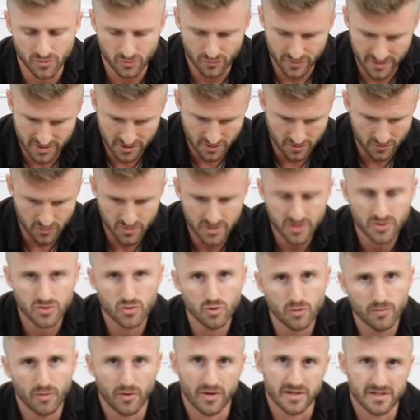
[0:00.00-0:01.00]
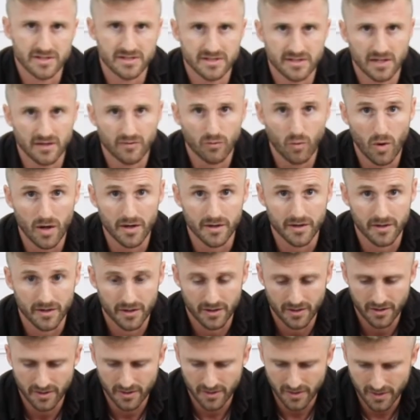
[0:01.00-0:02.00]
You risk losing 2 points instead of 1.
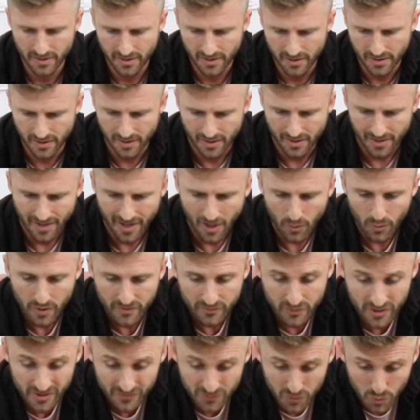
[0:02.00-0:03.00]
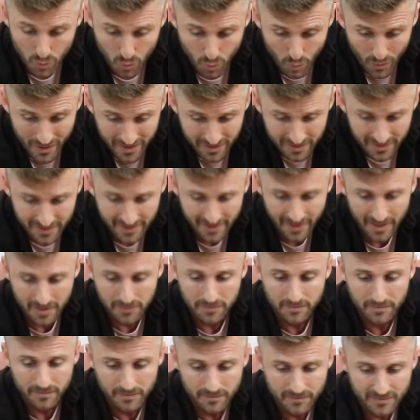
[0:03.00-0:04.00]
However, if you win the
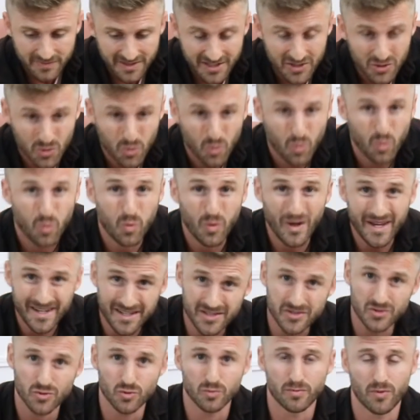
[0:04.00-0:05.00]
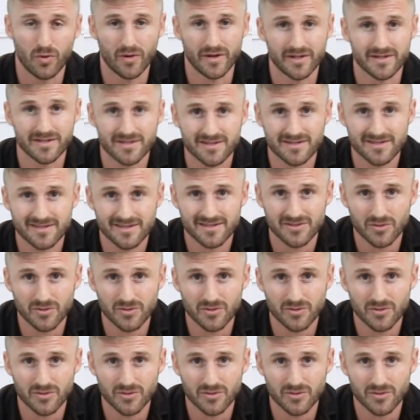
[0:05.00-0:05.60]
game, then you win 2 points.